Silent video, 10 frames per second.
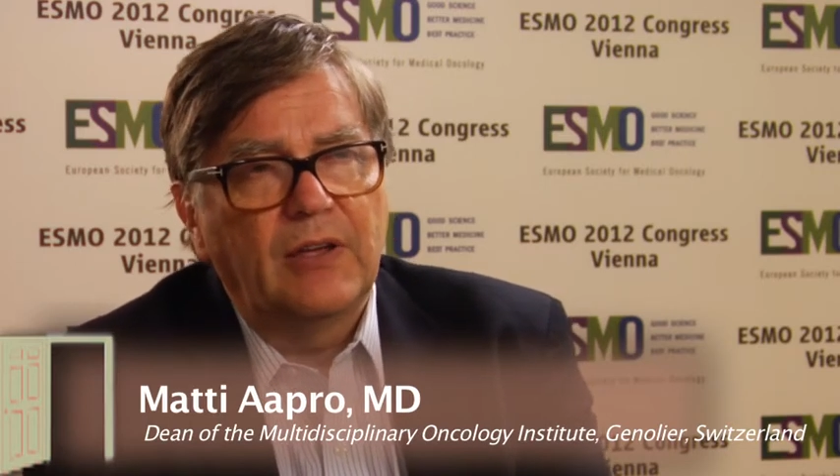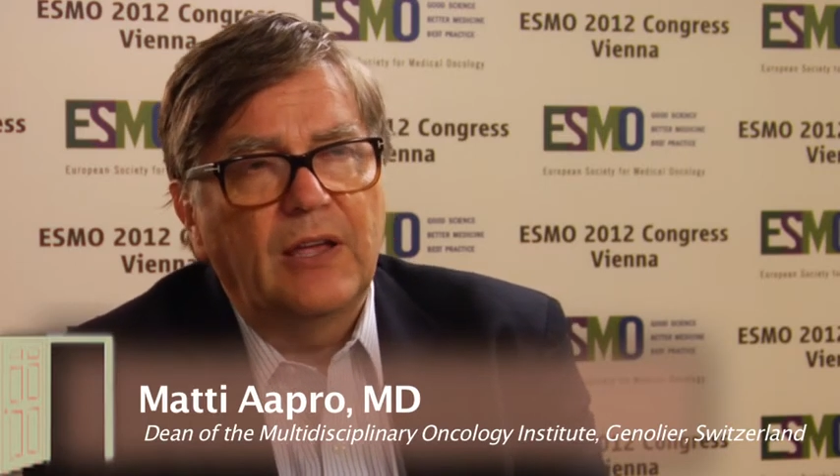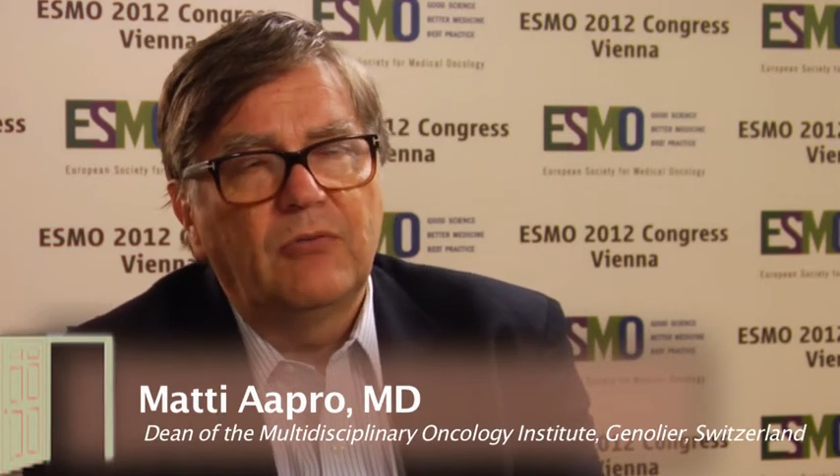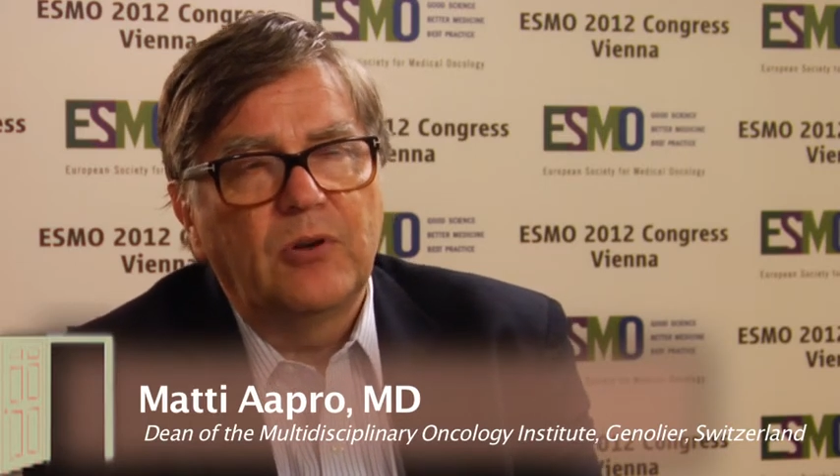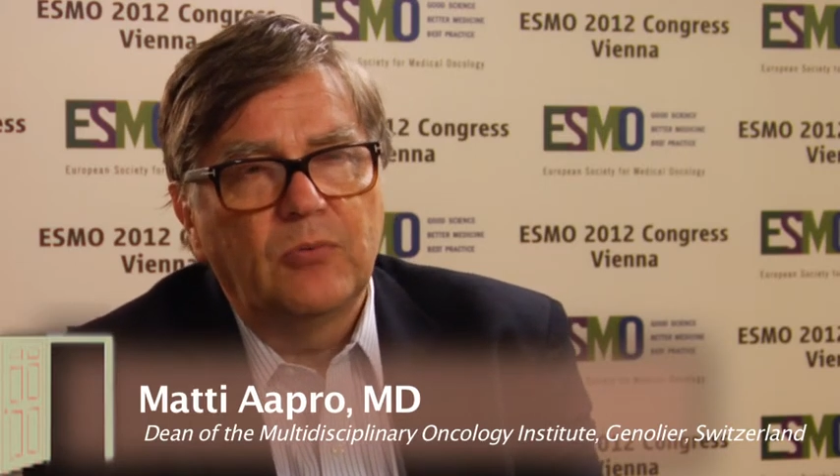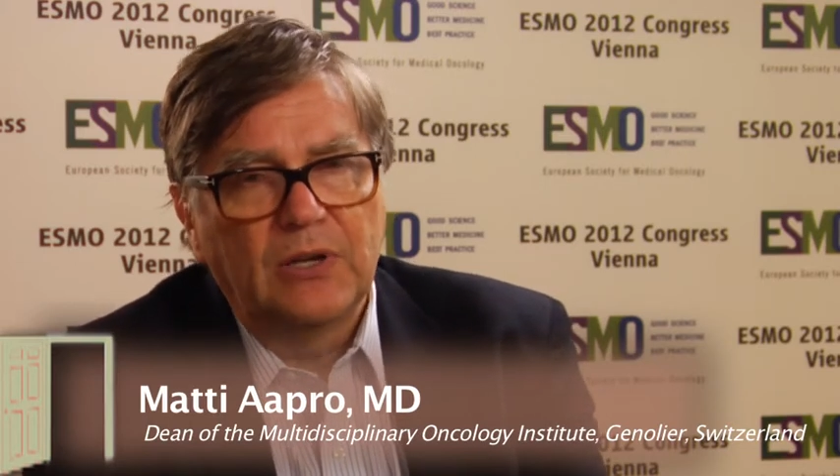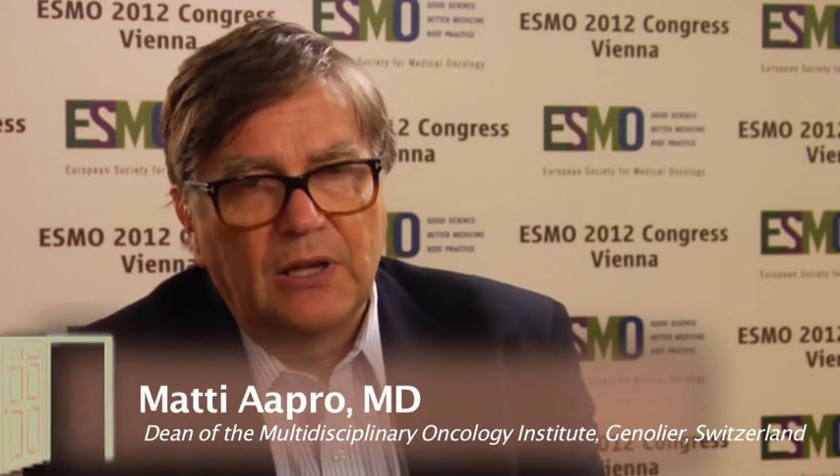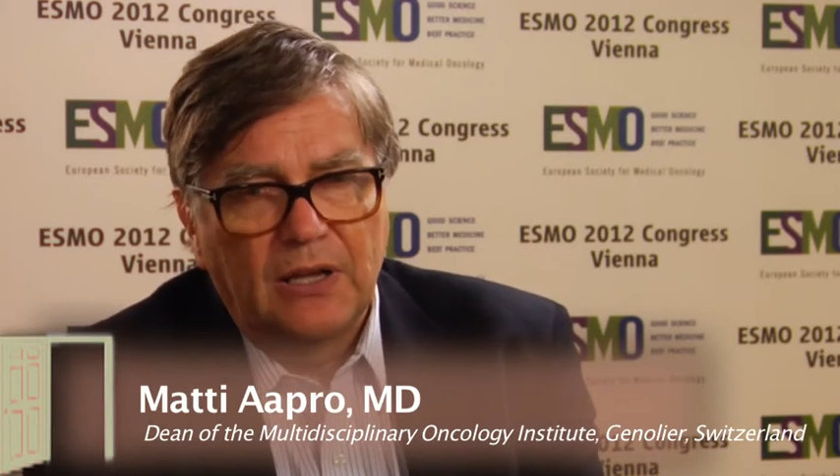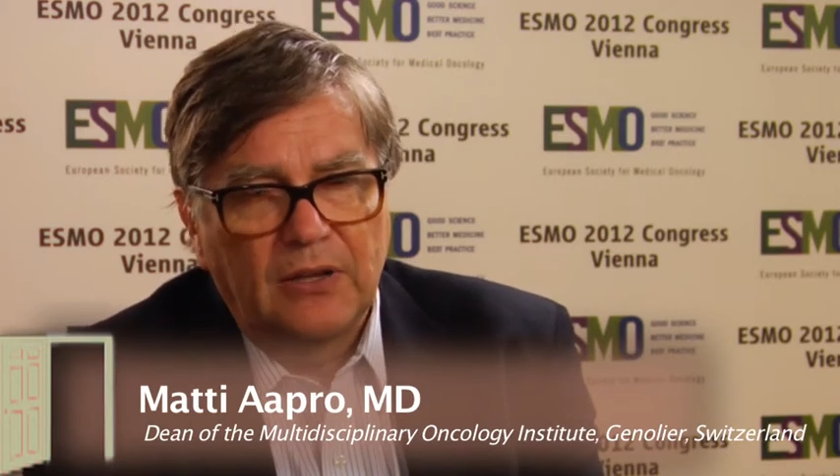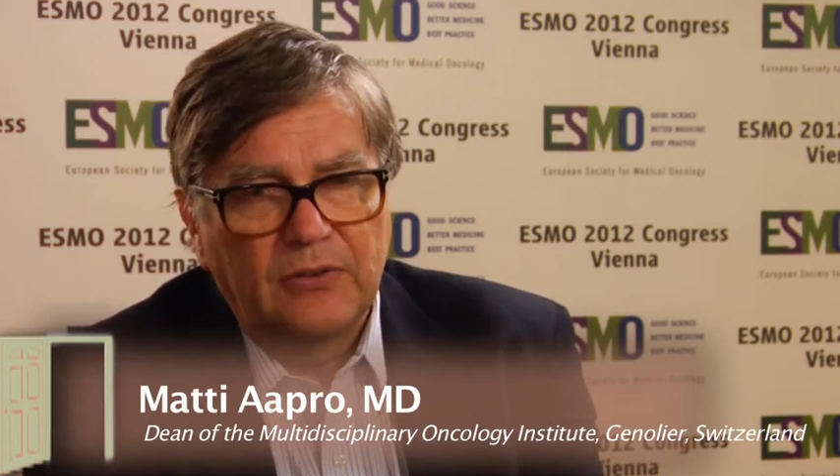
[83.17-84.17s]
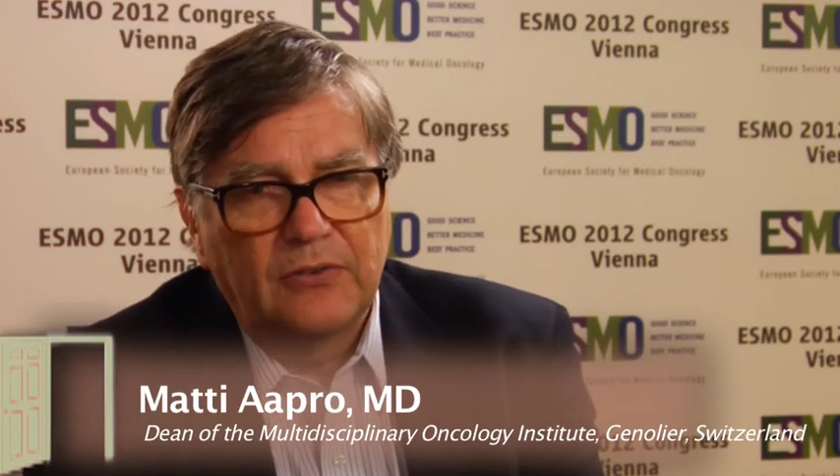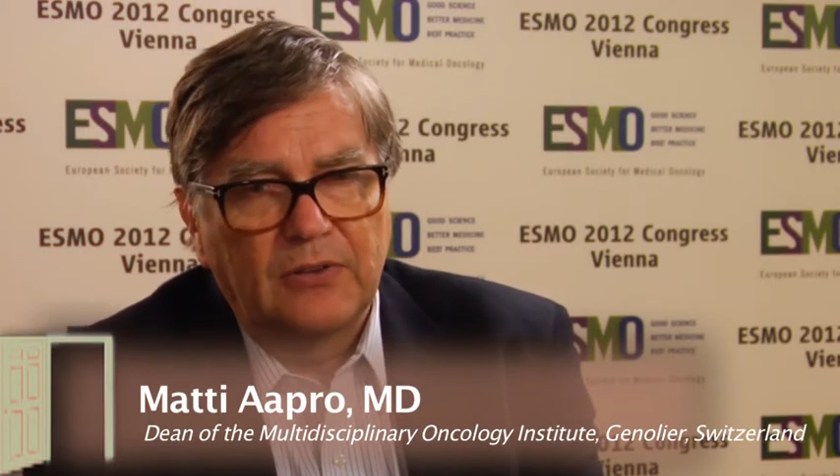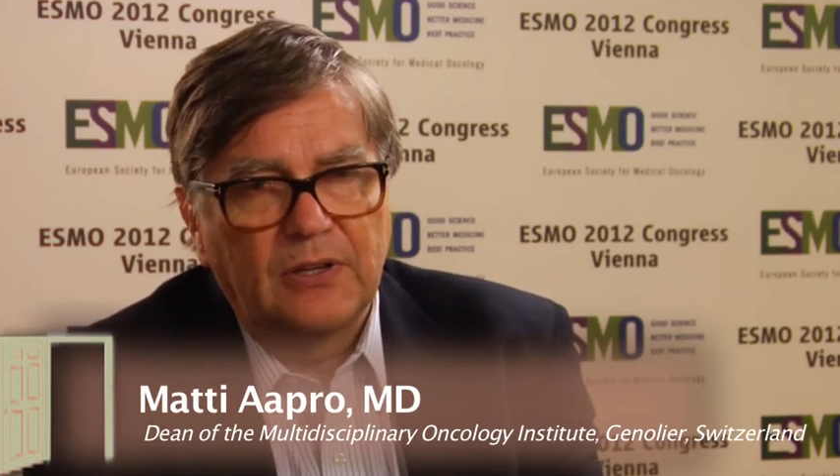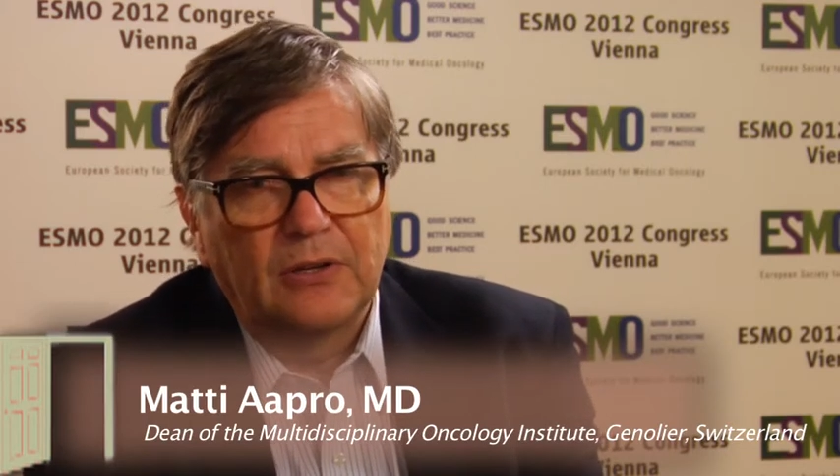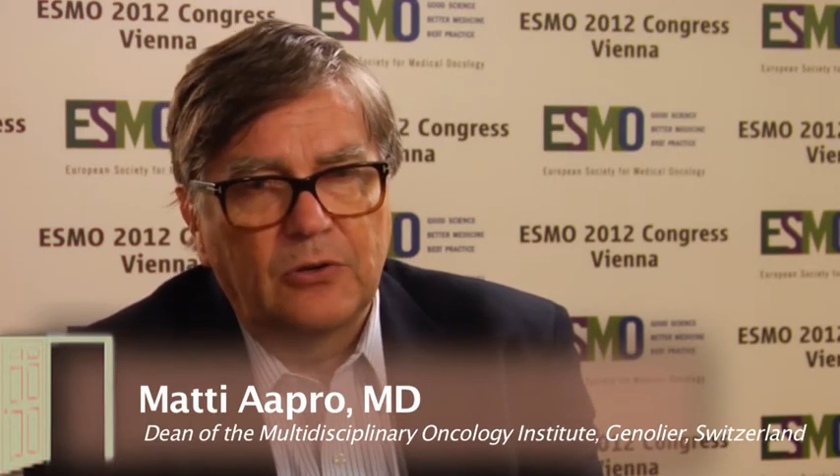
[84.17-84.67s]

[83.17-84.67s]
everyone has uh,